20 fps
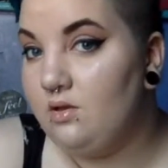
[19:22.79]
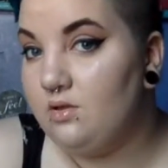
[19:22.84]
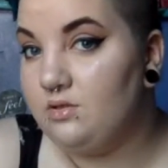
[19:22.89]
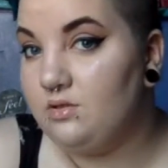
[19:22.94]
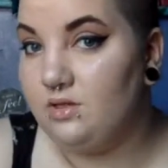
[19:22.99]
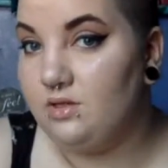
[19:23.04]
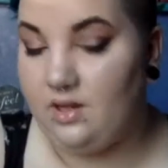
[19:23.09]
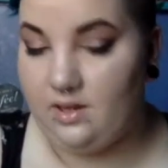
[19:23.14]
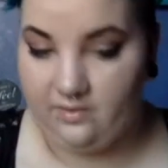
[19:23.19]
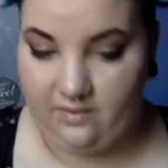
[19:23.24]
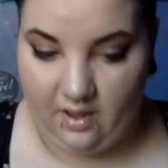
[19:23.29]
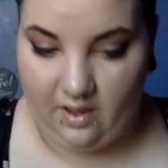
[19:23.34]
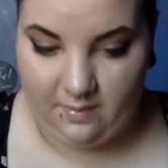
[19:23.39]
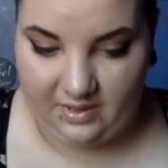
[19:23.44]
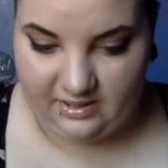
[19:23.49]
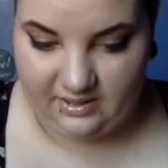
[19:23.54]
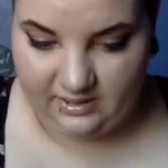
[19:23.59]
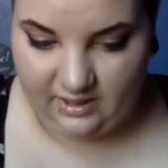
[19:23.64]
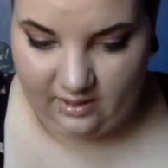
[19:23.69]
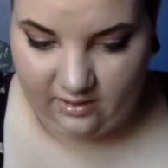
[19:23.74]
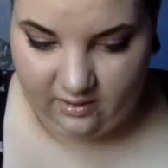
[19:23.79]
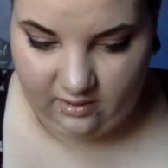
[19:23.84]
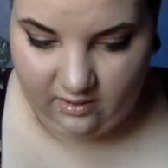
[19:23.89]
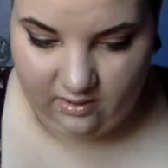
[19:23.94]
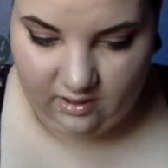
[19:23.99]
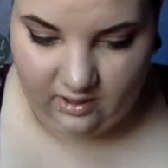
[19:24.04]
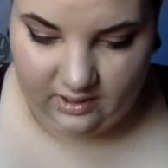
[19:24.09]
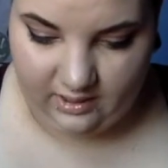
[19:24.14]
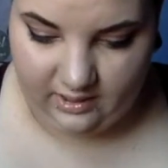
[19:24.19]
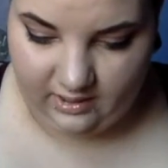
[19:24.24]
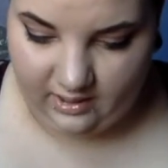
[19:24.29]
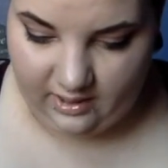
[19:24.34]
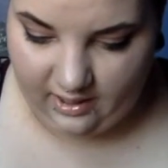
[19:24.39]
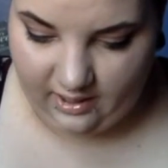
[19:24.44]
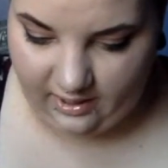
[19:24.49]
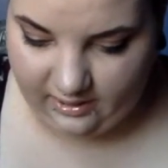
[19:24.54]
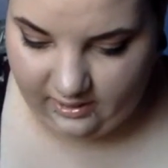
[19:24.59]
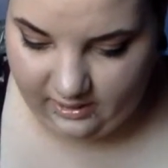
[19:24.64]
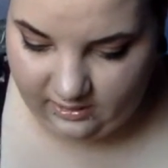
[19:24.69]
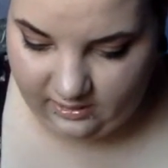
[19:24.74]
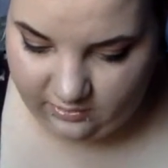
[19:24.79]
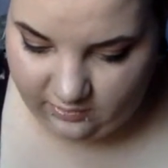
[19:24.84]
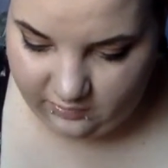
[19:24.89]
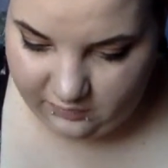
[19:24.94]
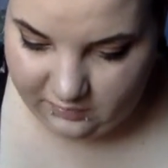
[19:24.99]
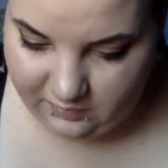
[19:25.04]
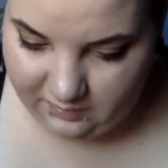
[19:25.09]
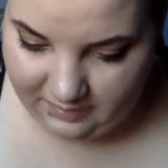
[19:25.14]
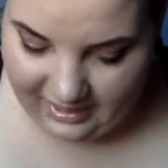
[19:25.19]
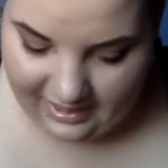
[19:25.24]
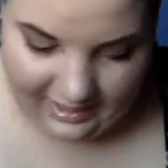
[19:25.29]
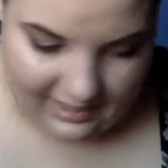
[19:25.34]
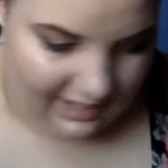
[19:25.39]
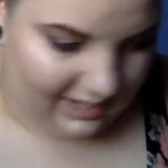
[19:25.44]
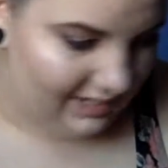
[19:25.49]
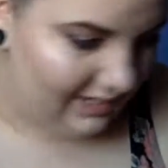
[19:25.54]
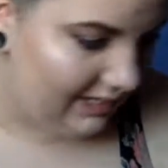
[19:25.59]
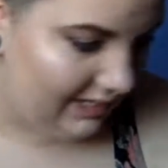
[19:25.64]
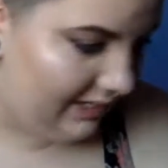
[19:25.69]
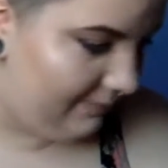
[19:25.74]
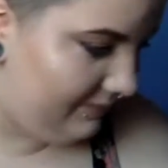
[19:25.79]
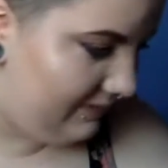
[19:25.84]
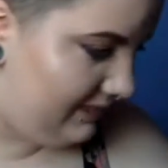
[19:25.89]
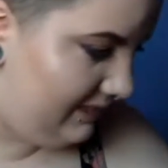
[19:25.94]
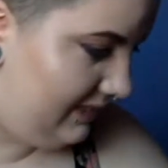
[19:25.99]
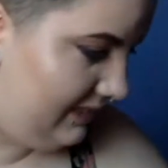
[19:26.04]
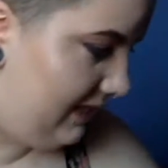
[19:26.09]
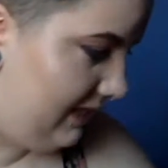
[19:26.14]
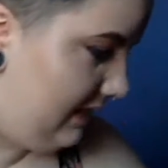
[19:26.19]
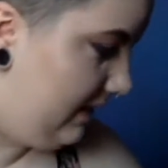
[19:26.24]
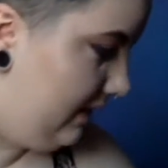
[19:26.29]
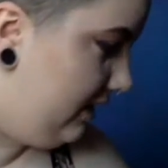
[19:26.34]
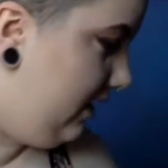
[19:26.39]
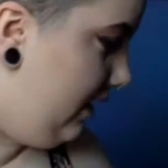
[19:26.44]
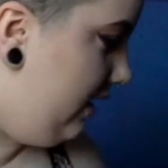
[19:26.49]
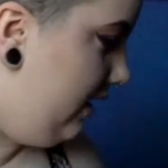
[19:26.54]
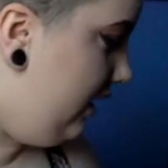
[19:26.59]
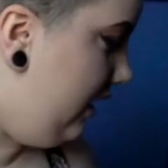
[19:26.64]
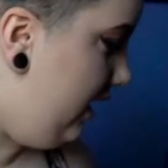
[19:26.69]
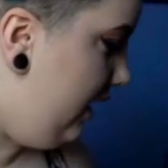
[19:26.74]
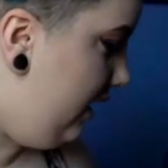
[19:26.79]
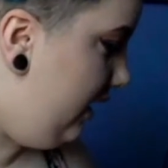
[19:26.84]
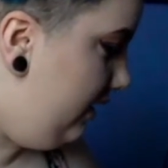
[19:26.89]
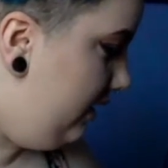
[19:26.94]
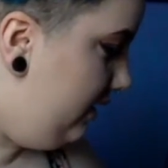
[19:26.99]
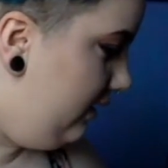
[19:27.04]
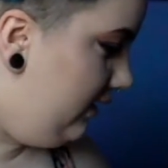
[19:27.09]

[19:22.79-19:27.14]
So now I've got mascara on. I need to pick a lipstick color.